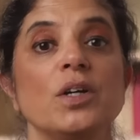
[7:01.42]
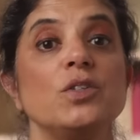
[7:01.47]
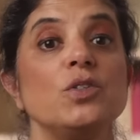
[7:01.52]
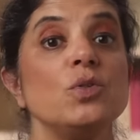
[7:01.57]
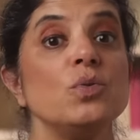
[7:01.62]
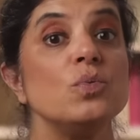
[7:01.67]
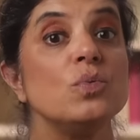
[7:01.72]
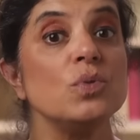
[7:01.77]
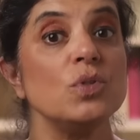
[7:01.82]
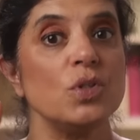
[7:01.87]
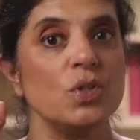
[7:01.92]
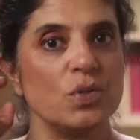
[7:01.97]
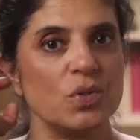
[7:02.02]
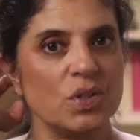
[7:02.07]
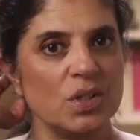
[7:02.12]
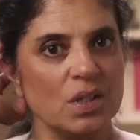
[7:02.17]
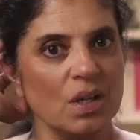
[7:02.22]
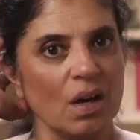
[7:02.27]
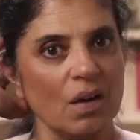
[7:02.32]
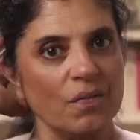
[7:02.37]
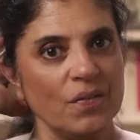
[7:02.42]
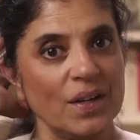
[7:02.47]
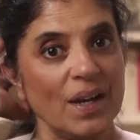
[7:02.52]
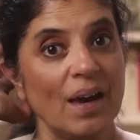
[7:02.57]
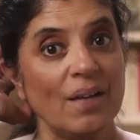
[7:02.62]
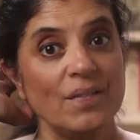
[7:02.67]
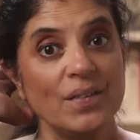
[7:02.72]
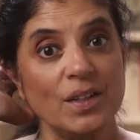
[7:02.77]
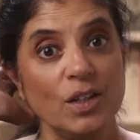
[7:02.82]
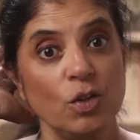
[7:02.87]
attuned to yourself and
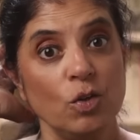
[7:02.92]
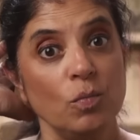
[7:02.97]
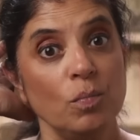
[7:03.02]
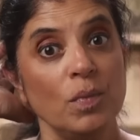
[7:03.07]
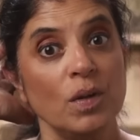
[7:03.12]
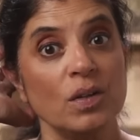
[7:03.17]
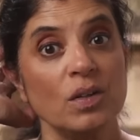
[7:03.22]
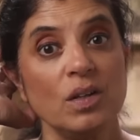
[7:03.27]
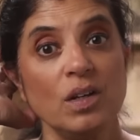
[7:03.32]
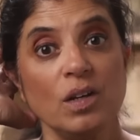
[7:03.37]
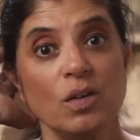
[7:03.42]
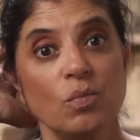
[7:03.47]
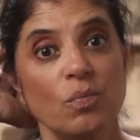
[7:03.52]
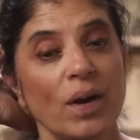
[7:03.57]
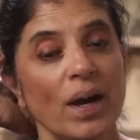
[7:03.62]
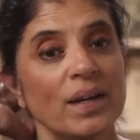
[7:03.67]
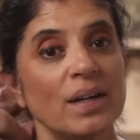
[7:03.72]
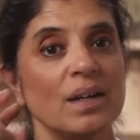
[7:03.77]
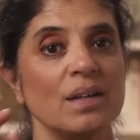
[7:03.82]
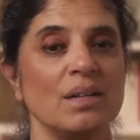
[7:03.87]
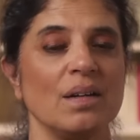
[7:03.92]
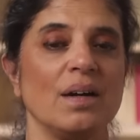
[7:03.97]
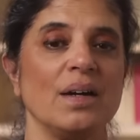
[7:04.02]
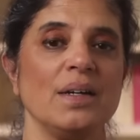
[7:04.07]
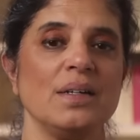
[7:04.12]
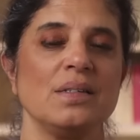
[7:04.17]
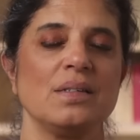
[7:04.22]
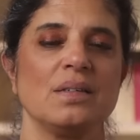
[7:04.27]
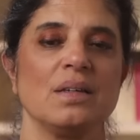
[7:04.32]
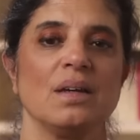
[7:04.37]
having the humility to
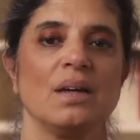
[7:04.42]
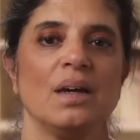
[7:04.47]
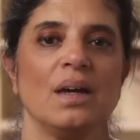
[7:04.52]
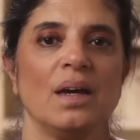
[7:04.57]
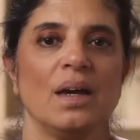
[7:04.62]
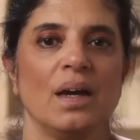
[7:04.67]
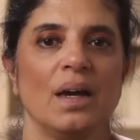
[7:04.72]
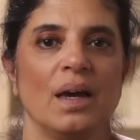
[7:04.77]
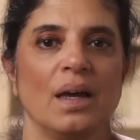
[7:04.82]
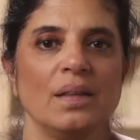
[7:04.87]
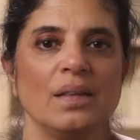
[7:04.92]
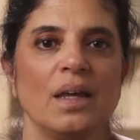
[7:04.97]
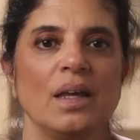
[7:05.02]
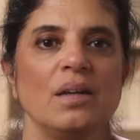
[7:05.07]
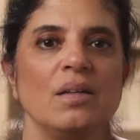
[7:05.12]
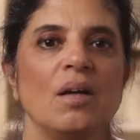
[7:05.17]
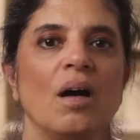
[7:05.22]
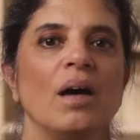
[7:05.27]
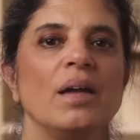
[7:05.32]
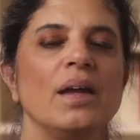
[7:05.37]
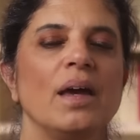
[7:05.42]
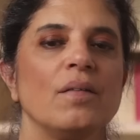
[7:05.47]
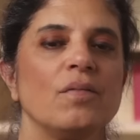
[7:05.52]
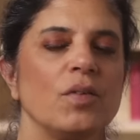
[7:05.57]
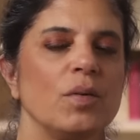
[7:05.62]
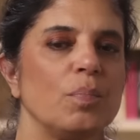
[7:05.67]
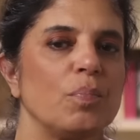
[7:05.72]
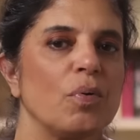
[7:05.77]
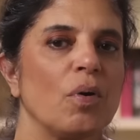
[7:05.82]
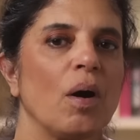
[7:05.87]
recognize that not
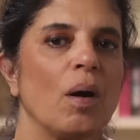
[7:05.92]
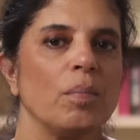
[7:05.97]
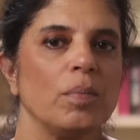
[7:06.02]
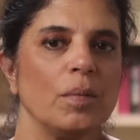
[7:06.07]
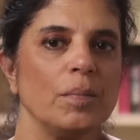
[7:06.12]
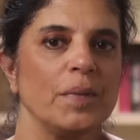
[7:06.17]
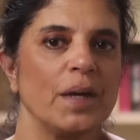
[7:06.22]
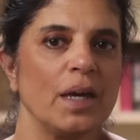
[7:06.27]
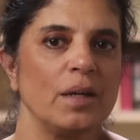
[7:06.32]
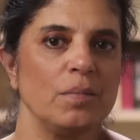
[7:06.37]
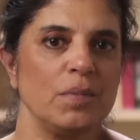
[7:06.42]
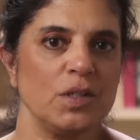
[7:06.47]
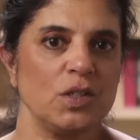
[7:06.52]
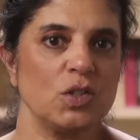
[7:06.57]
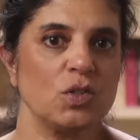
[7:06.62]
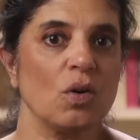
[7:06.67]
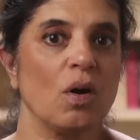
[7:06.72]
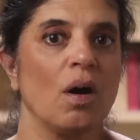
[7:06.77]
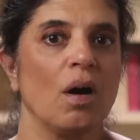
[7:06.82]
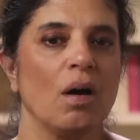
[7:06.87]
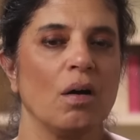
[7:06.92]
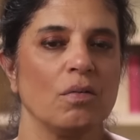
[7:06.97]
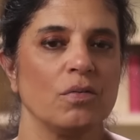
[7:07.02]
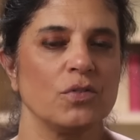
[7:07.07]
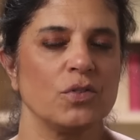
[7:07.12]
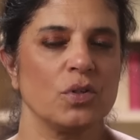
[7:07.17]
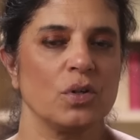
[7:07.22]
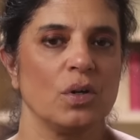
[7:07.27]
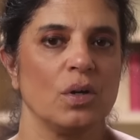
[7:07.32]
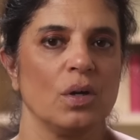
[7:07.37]
every problem can be
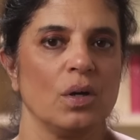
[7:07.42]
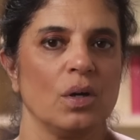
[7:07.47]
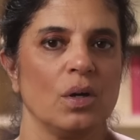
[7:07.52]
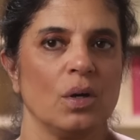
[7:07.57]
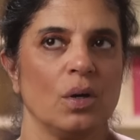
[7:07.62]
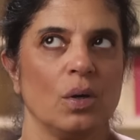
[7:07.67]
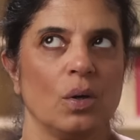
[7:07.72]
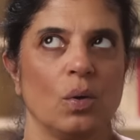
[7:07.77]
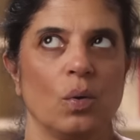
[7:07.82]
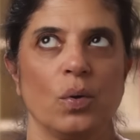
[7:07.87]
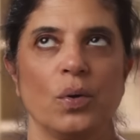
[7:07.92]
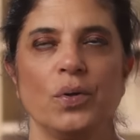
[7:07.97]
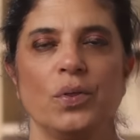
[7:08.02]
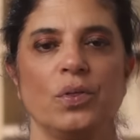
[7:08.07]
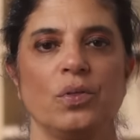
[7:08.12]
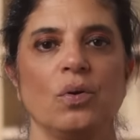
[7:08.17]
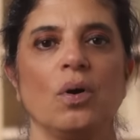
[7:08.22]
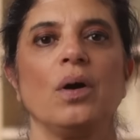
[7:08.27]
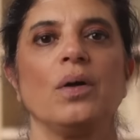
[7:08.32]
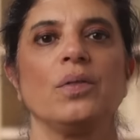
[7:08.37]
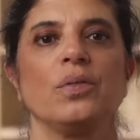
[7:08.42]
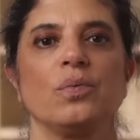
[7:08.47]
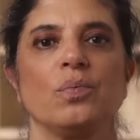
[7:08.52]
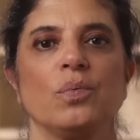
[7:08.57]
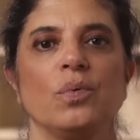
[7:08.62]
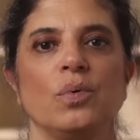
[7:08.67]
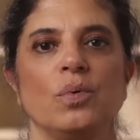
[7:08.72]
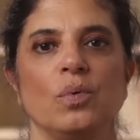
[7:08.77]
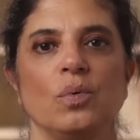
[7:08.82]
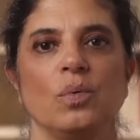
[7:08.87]
solved or thought
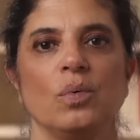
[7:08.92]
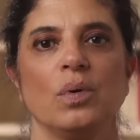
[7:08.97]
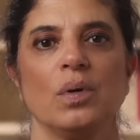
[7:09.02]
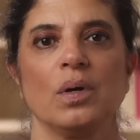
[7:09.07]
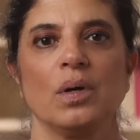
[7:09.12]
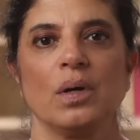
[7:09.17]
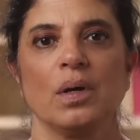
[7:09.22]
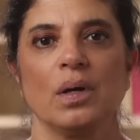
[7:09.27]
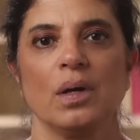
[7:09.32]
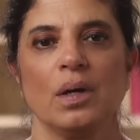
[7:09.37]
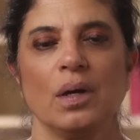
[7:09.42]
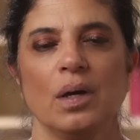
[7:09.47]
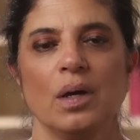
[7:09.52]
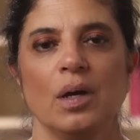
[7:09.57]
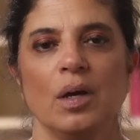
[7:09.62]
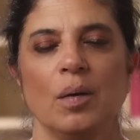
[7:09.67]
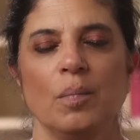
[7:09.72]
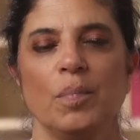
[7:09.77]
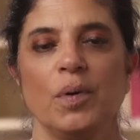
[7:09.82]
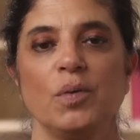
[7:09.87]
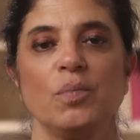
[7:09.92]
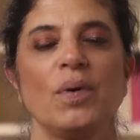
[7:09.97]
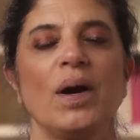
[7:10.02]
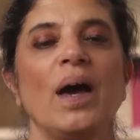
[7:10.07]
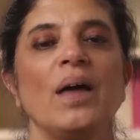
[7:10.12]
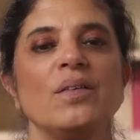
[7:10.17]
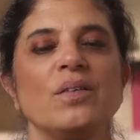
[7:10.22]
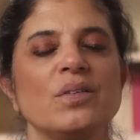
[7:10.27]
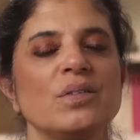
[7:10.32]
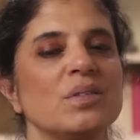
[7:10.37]
through, but
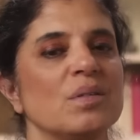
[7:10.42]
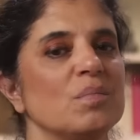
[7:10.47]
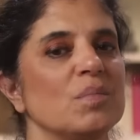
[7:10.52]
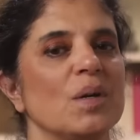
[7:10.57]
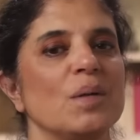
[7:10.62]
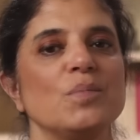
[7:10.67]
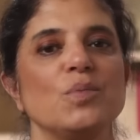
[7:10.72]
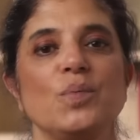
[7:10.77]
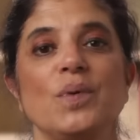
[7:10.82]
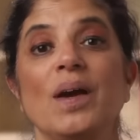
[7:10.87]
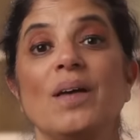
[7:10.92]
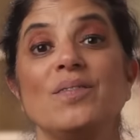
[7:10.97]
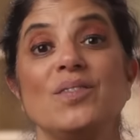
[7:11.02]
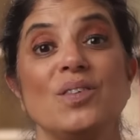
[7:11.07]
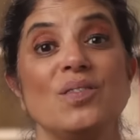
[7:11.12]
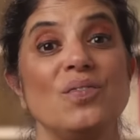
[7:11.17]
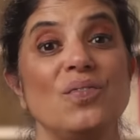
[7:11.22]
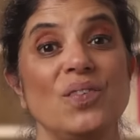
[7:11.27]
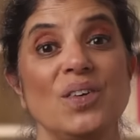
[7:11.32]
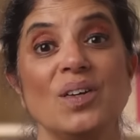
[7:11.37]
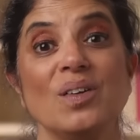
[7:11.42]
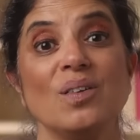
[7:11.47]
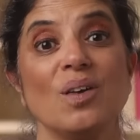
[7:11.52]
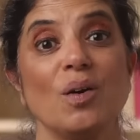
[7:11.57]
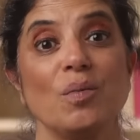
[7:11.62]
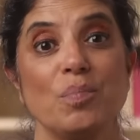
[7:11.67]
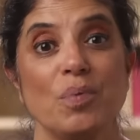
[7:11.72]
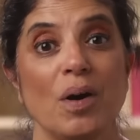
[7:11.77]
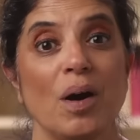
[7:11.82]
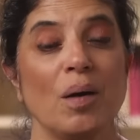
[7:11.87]
rather sometimes we have to feel
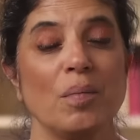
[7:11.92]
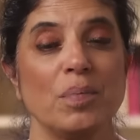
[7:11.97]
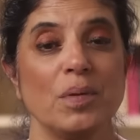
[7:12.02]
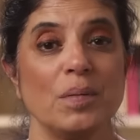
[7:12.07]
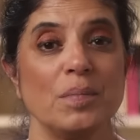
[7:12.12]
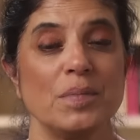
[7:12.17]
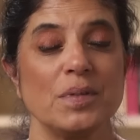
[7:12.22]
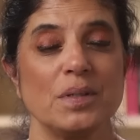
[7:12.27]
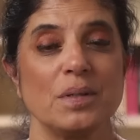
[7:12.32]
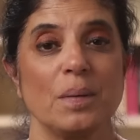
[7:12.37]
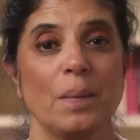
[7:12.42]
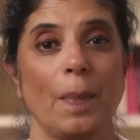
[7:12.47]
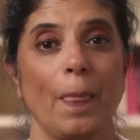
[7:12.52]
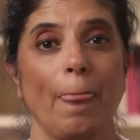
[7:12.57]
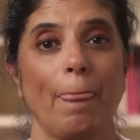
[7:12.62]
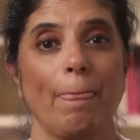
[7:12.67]
our problems.